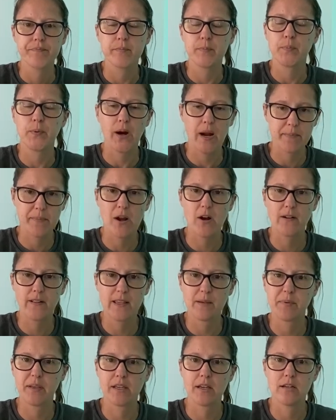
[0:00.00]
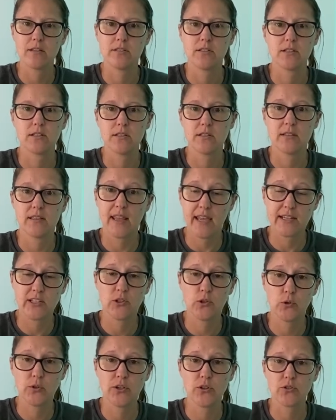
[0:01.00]
primarily because they
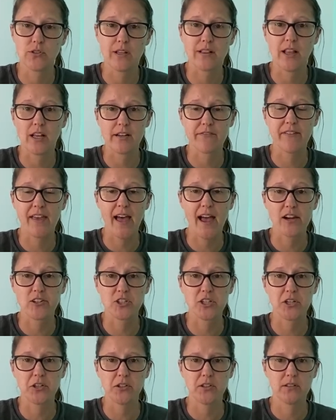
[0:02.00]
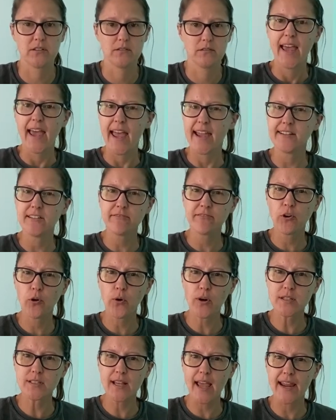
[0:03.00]
do use a lot of cash here. And of
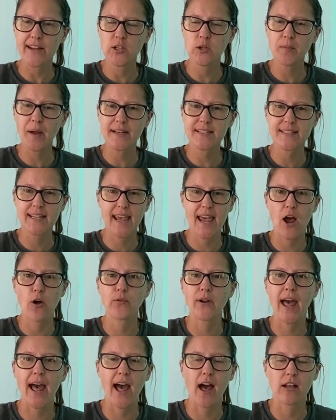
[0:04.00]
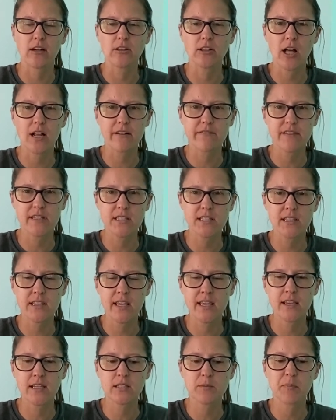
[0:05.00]
course, I knew my town had a lot of these
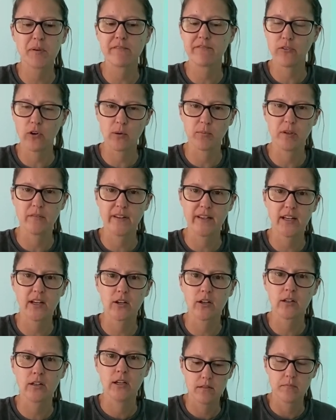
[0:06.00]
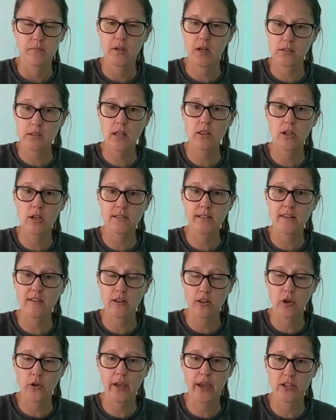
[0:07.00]
things before moving here because I looked at the
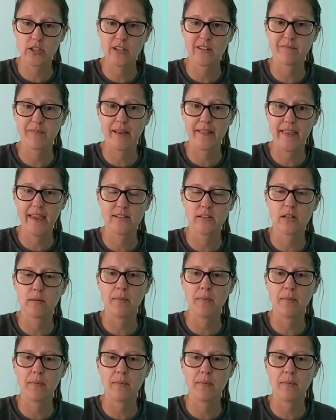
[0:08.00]
location of my land on the